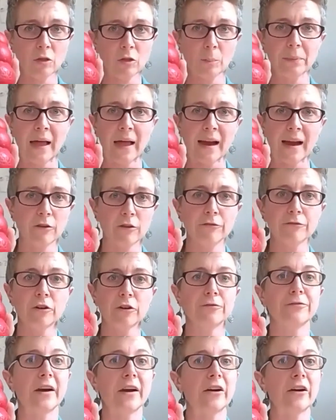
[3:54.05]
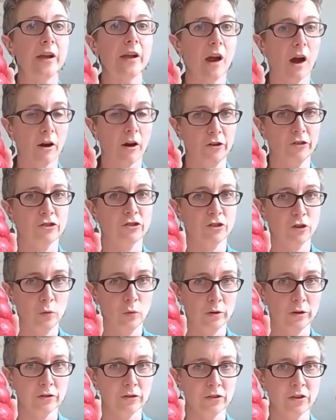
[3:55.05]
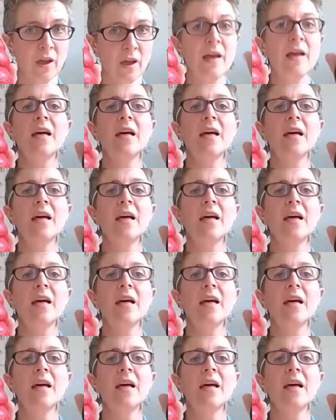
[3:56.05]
The black are for very hard chewers.